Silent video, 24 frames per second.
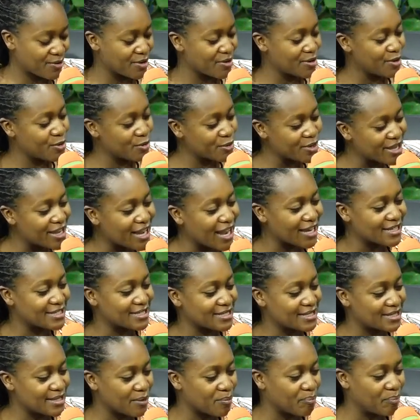looking
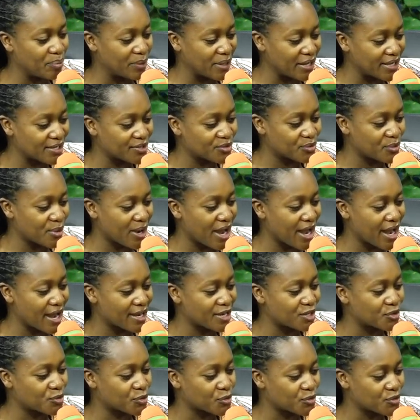at the place where
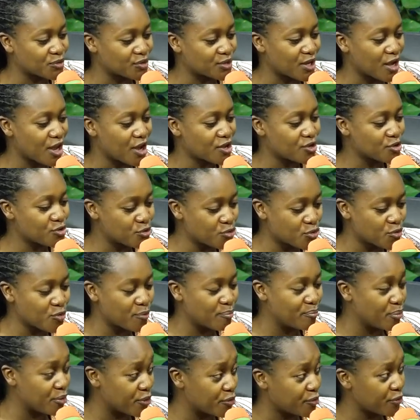it was you
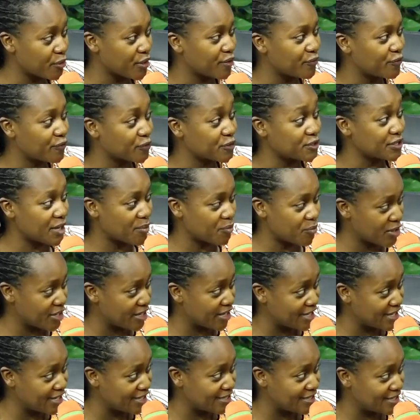borrowing for
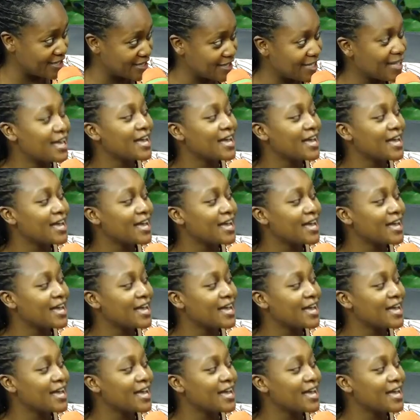someone else.